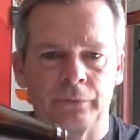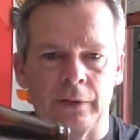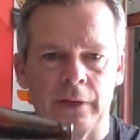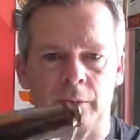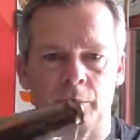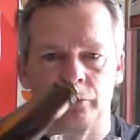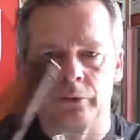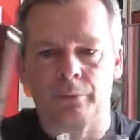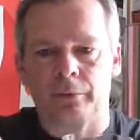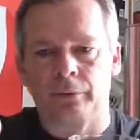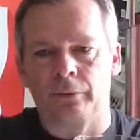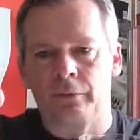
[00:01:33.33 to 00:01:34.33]
Yeah, we'll tip
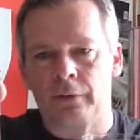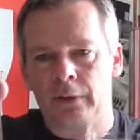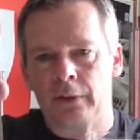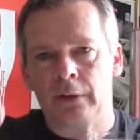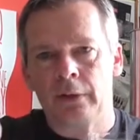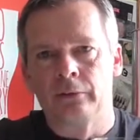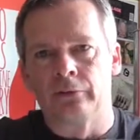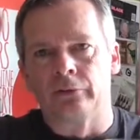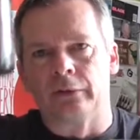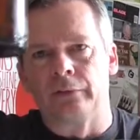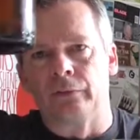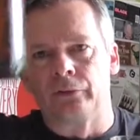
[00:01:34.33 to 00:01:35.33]
it in. Just leave a